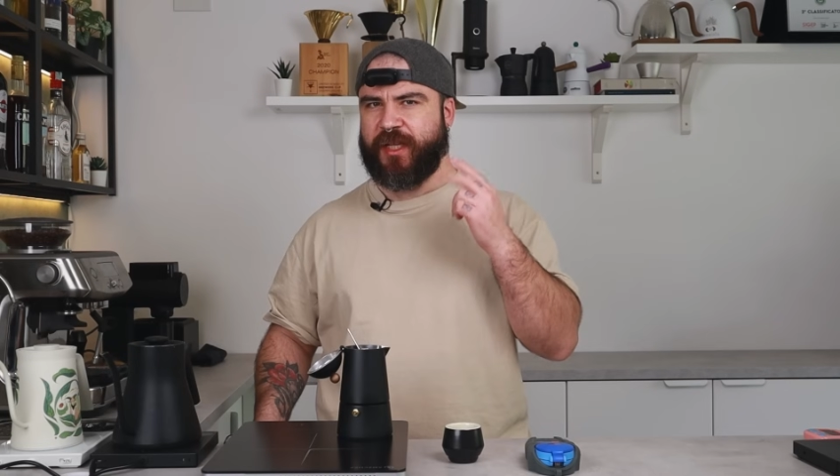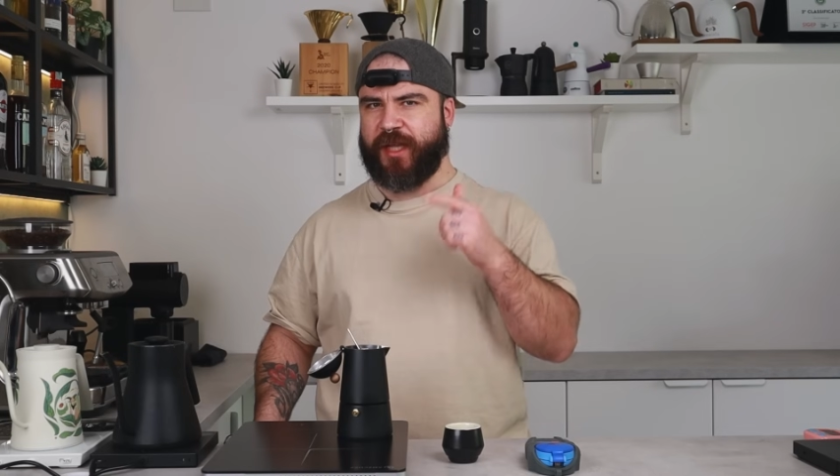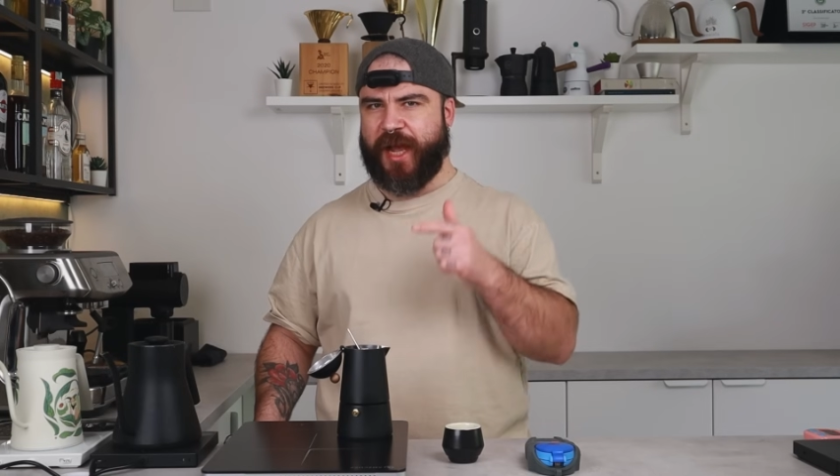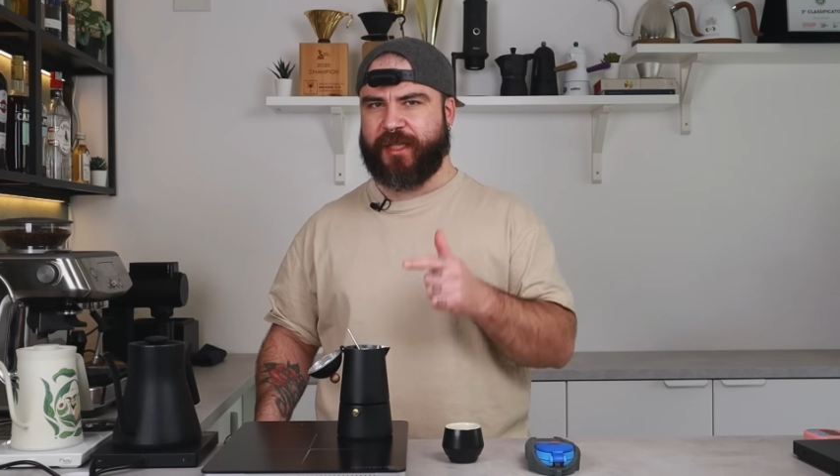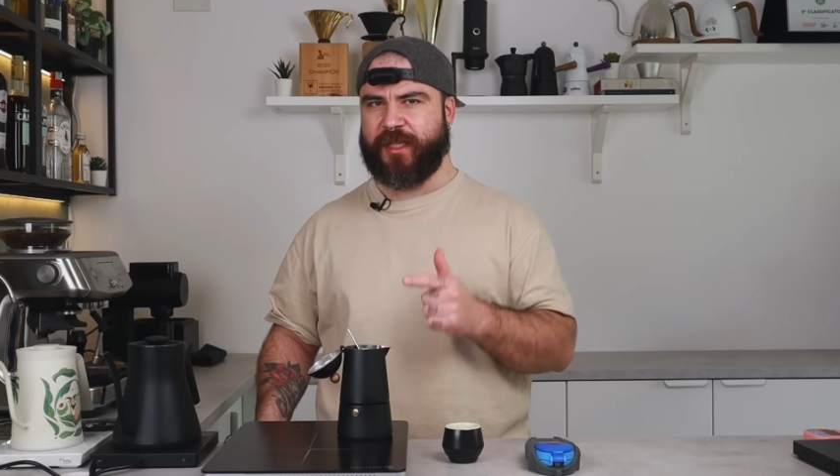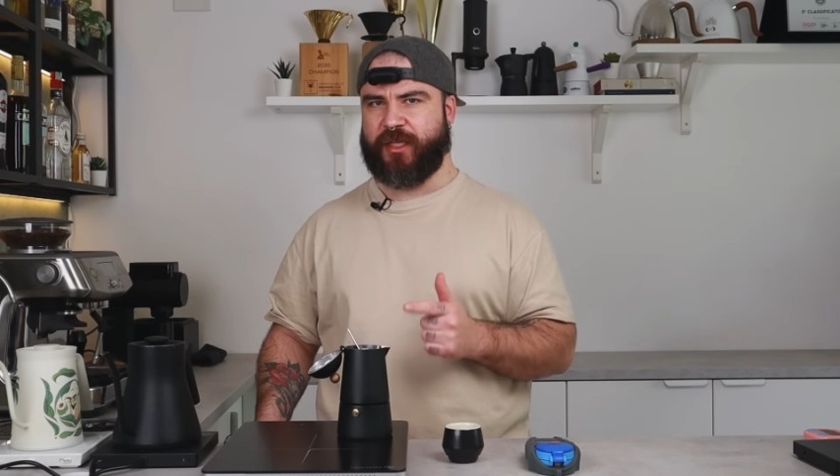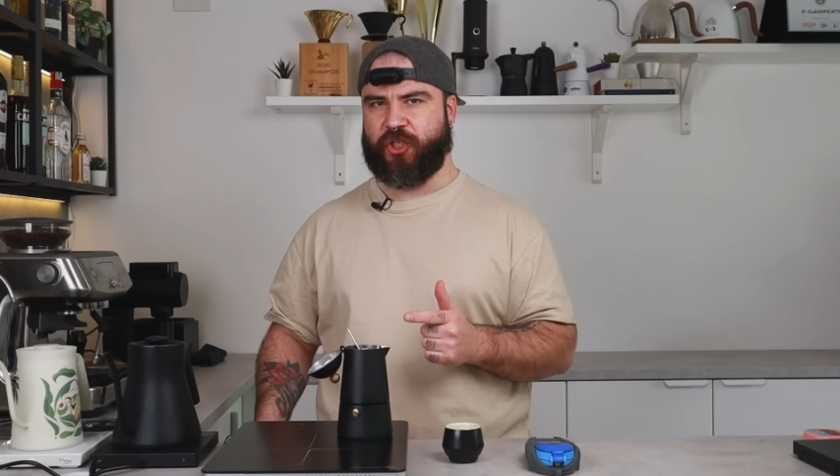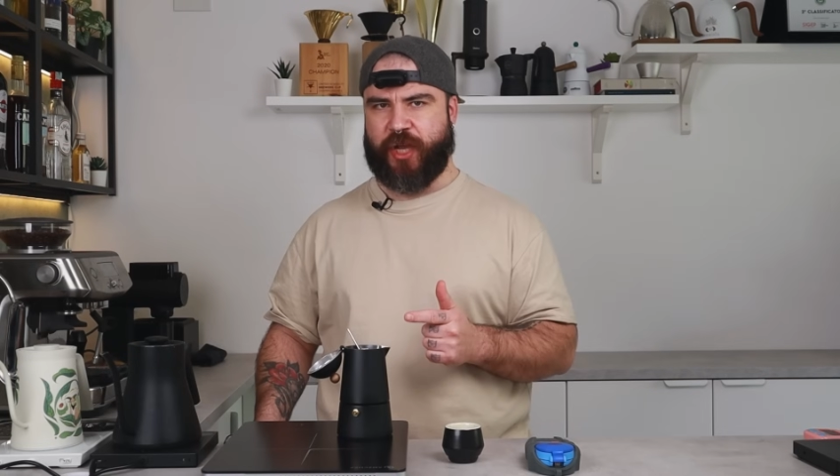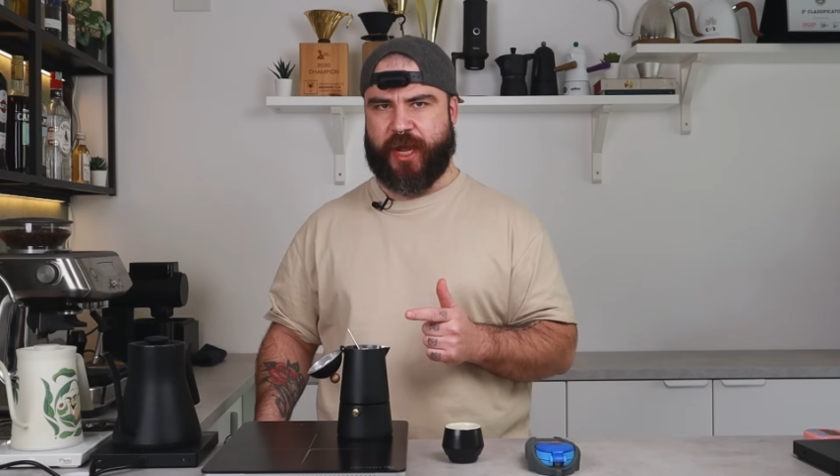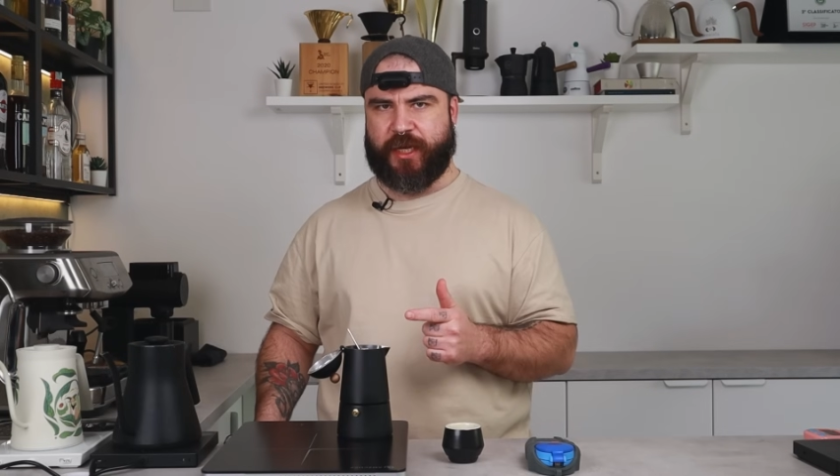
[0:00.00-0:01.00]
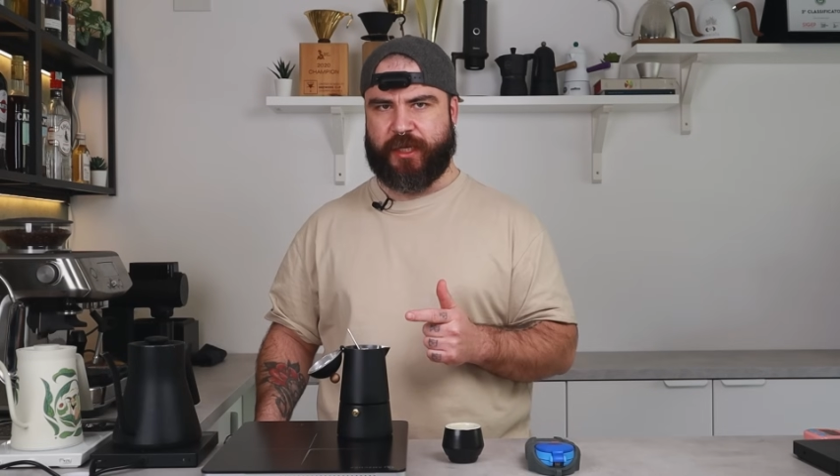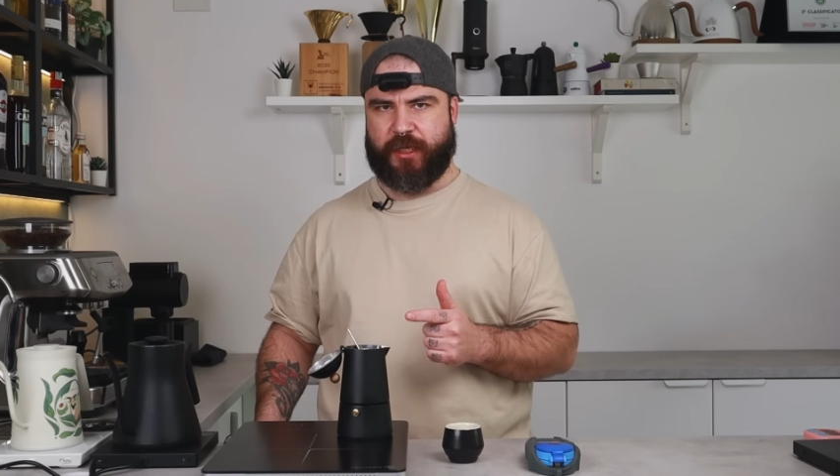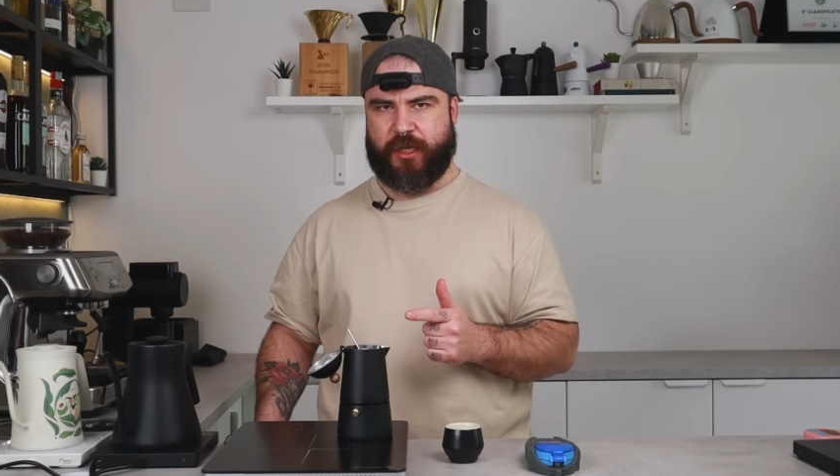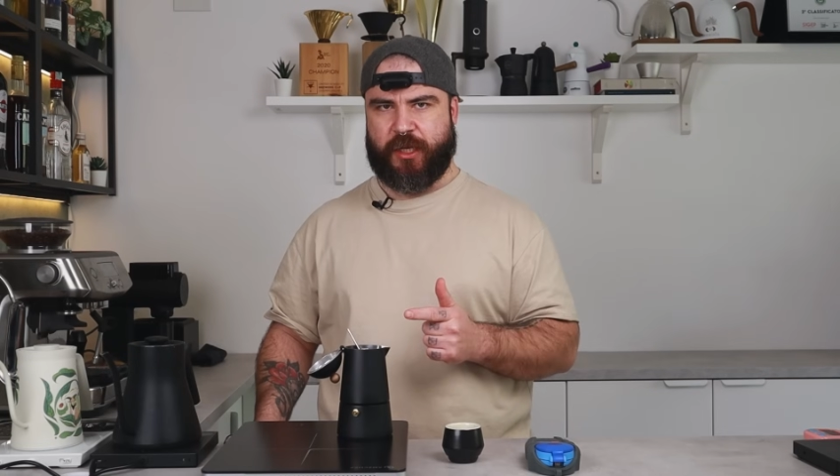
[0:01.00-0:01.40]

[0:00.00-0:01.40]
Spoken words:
that I didn't check,